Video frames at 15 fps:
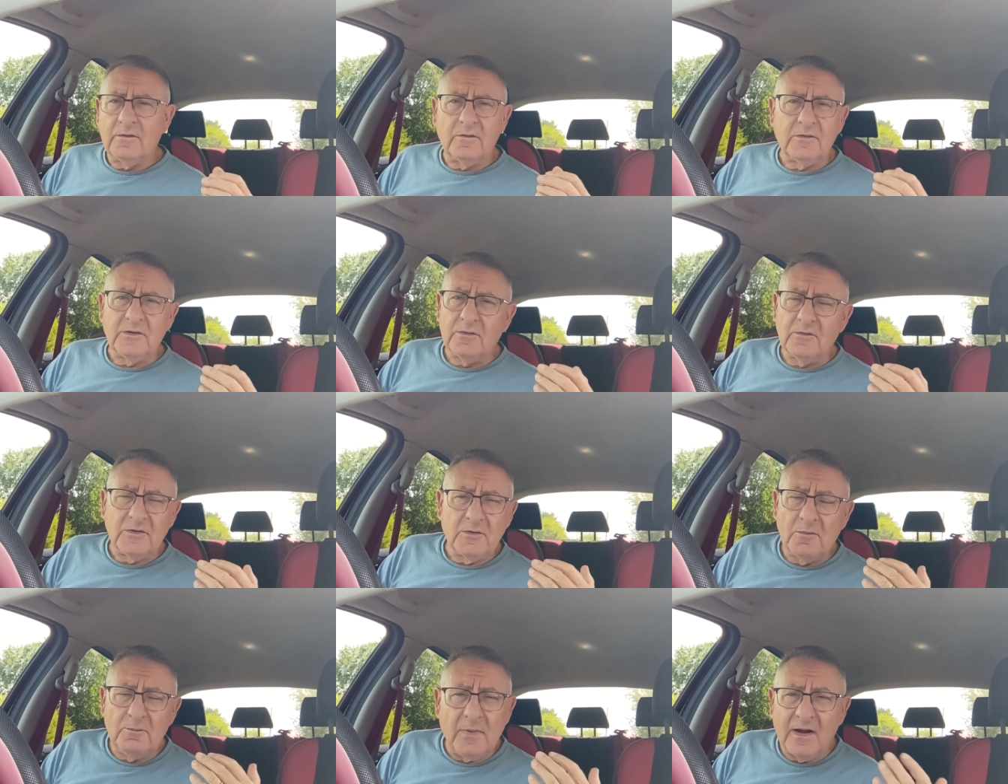or
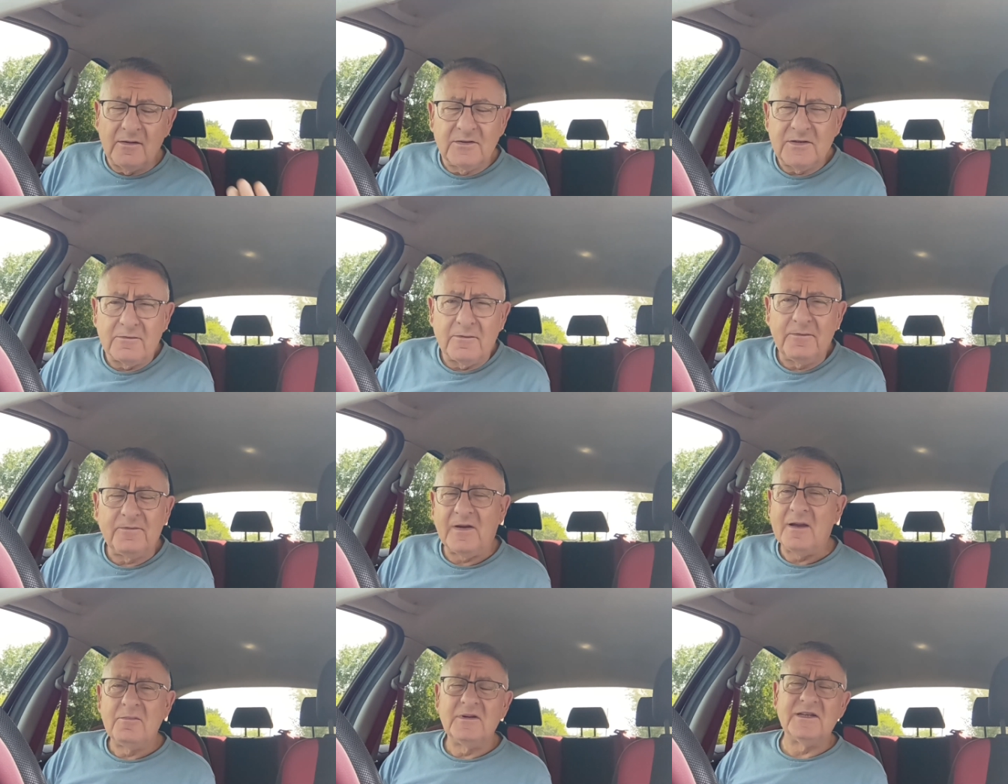you're, you're bound to a
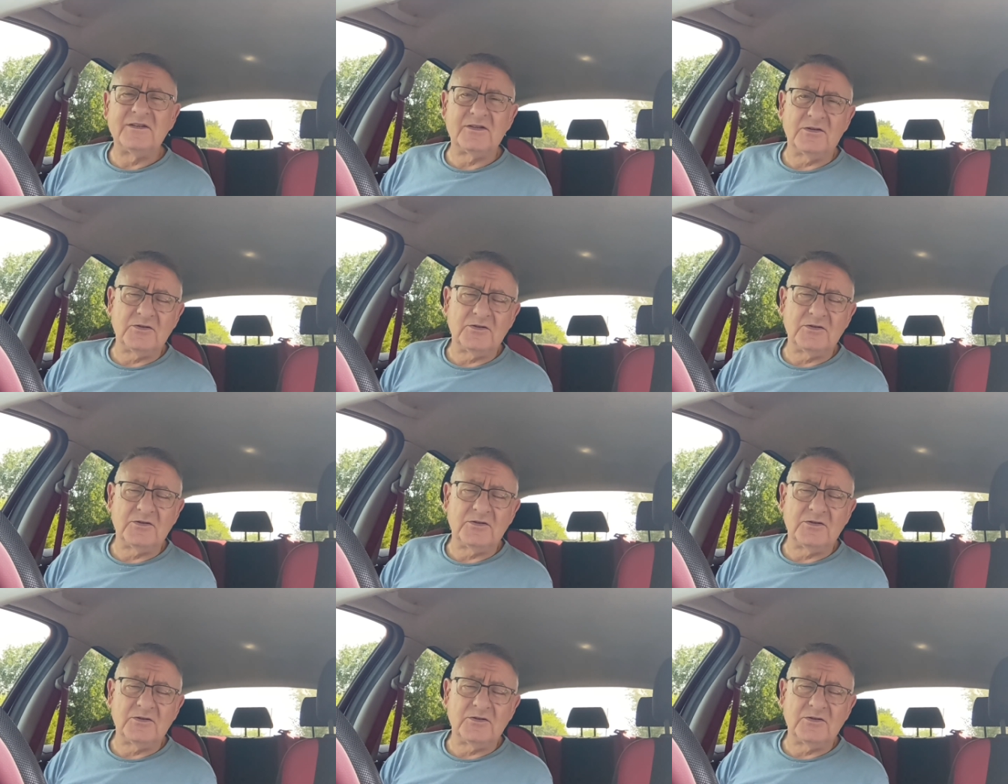family